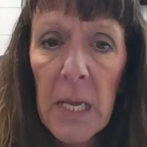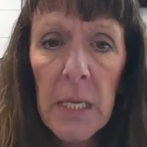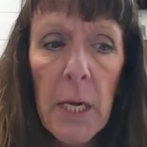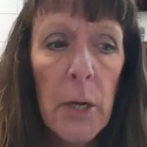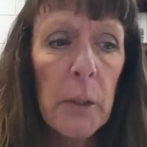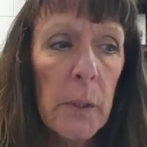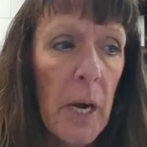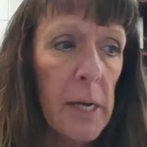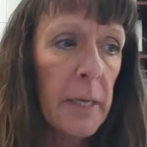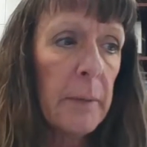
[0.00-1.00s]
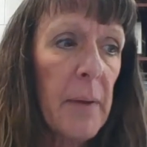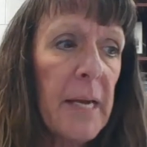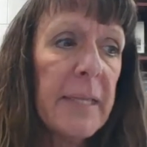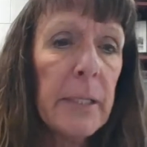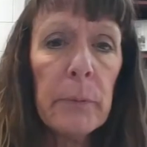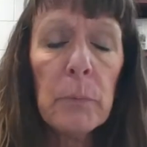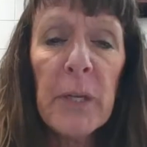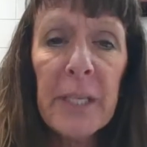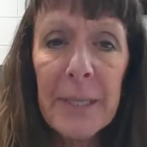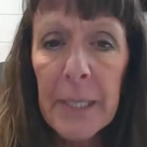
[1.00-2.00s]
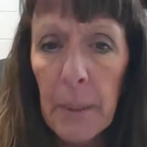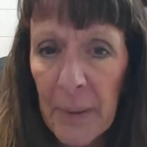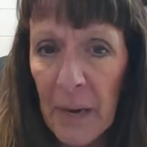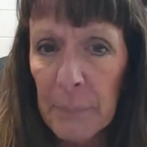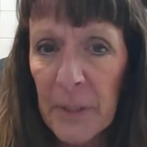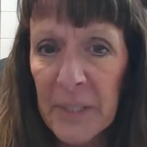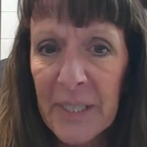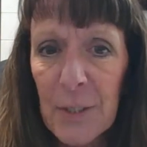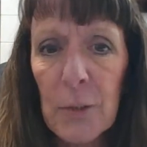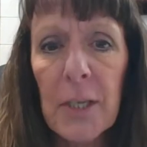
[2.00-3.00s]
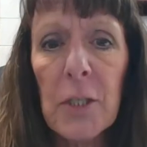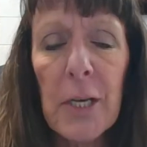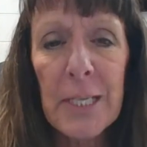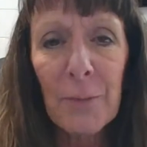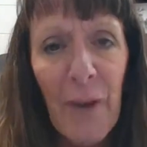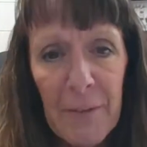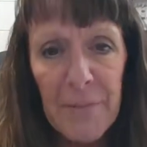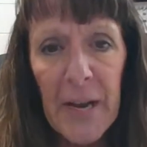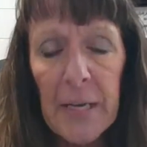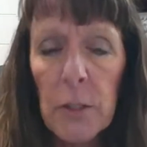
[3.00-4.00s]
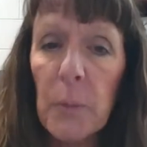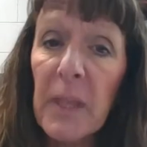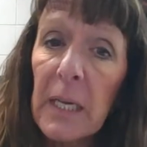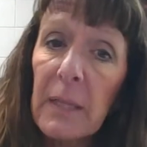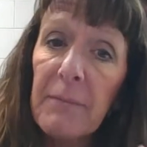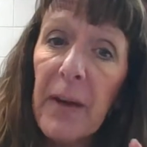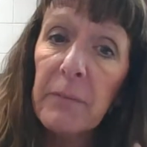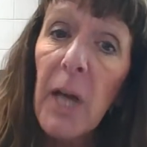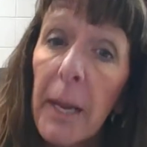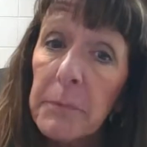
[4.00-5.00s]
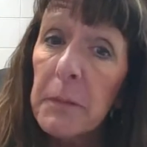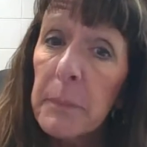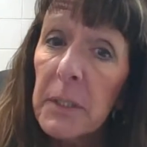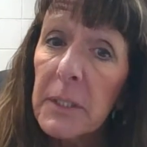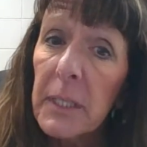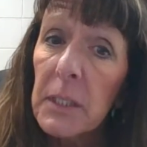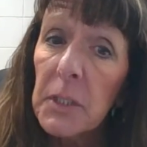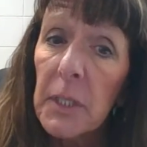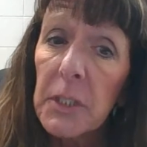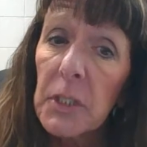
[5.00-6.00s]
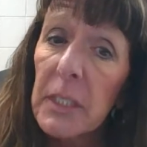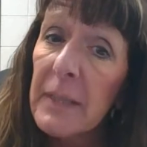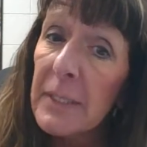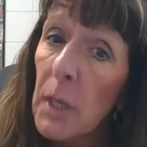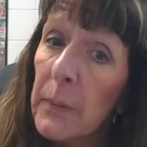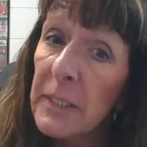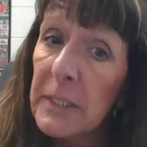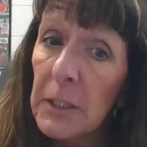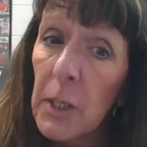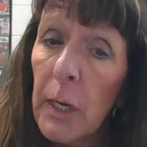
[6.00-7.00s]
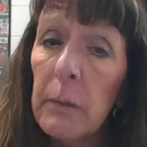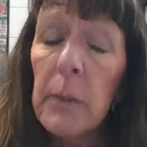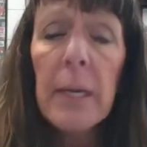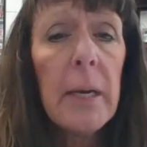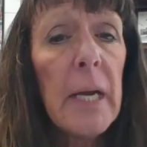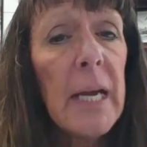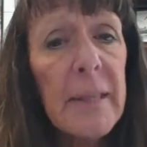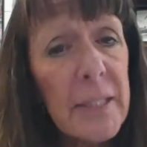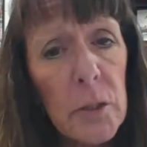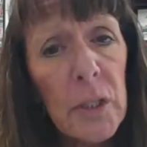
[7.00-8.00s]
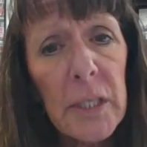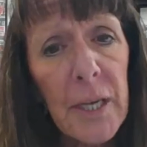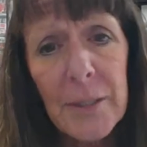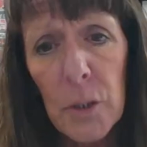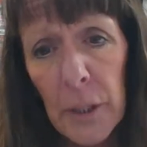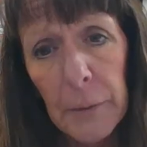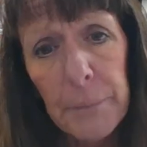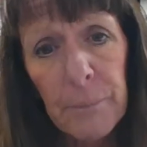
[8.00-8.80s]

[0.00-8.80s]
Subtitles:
I think when we think about building construction as firefighters, we think of the 5 types of building construction, and that's all we need to know. And that's really not true.